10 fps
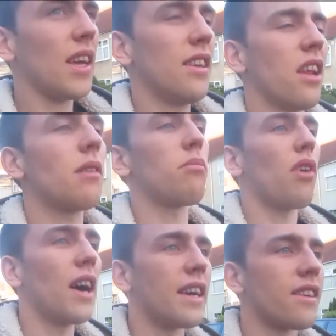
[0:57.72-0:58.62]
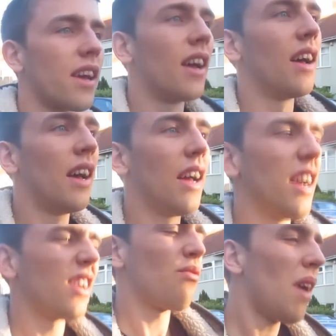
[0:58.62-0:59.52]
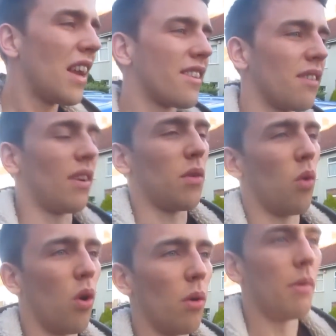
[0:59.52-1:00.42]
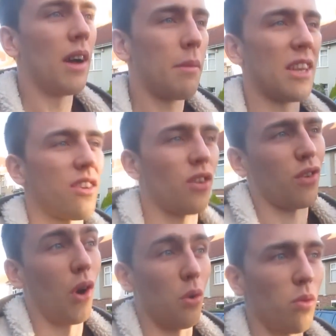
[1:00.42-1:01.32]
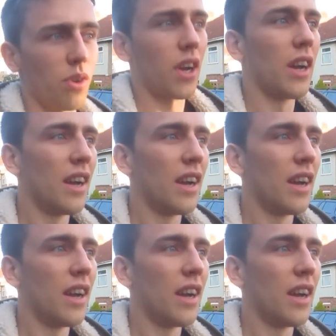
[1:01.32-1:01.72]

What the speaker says: It's like bright. Relatively warm. I mean, it's not cold.